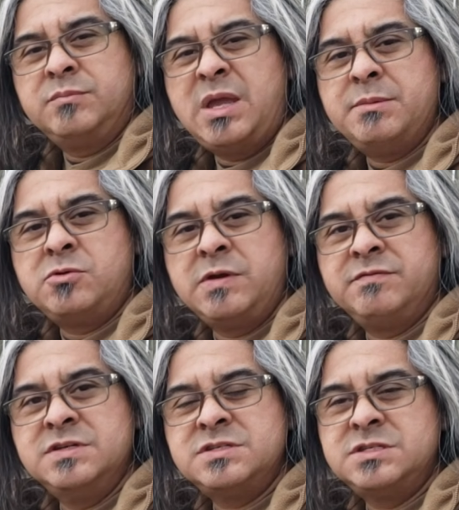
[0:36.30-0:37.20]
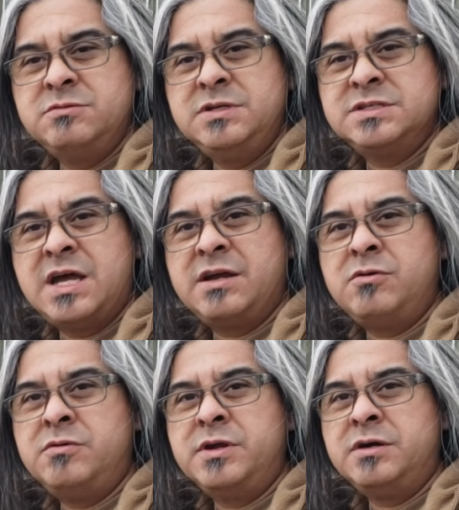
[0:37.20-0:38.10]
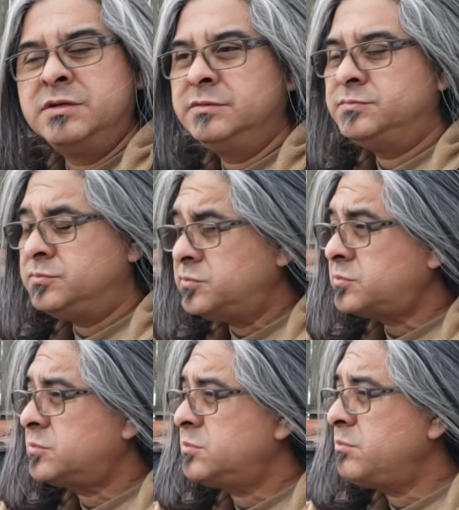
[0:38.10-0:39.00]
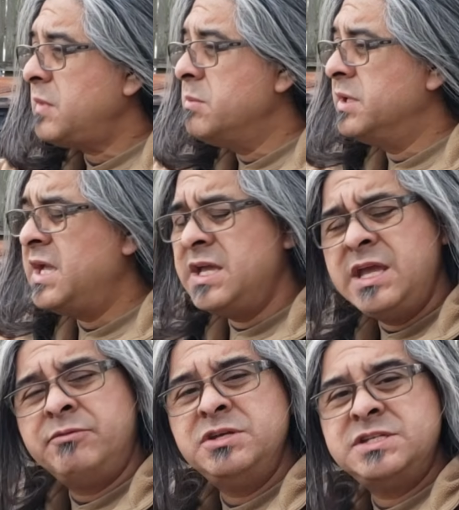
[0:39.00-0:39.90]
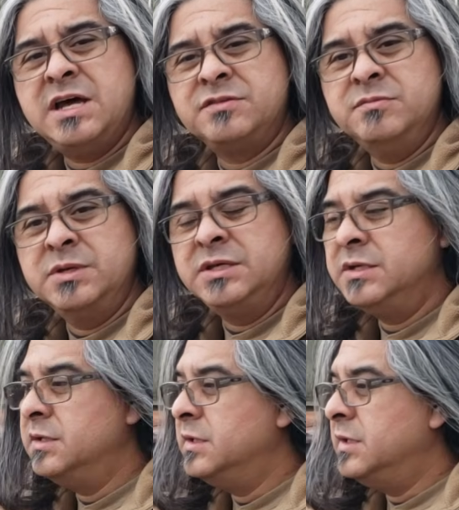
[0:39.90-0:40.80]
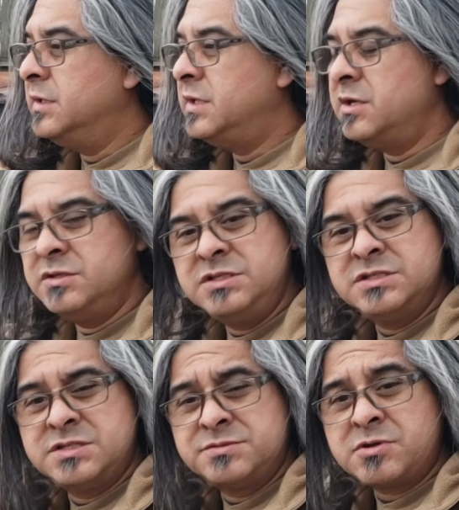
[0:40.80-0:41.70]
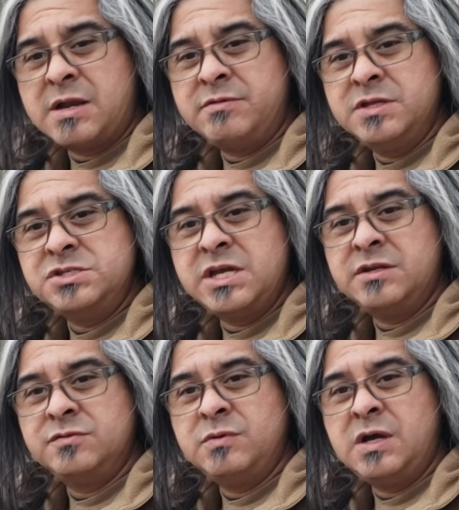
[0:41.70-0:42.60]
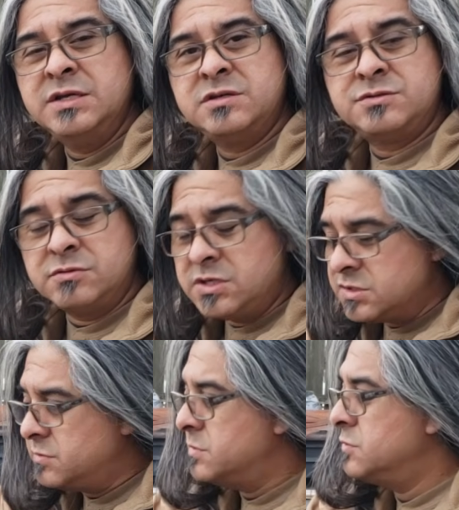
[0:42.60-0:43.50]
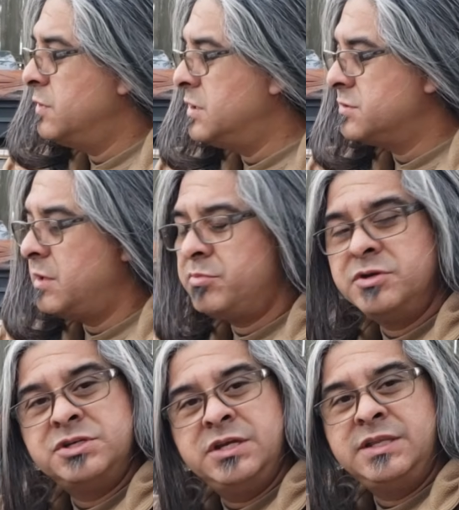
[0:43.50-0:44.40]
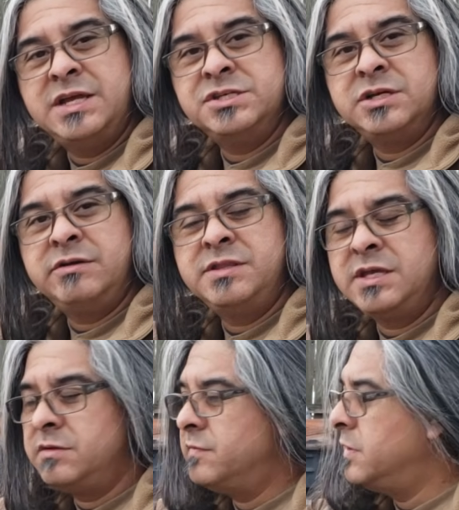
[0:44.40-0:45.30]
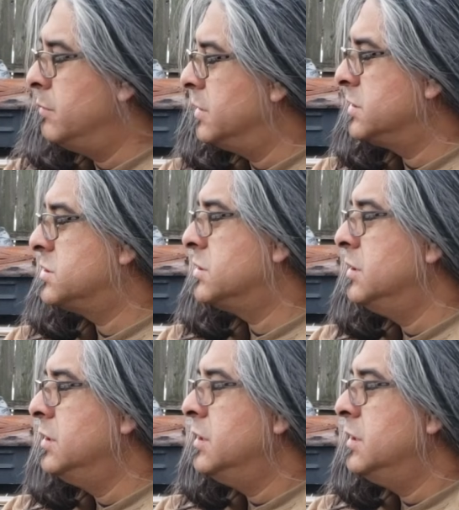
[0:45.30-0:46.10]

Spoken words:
Pay him a quick visit, see what he's got going on. But yeah, he had reached out to me. Not only is he a subscriber to the channel as well, he's also a customer as well. So I appreciate that, Jerry. Thank you very much.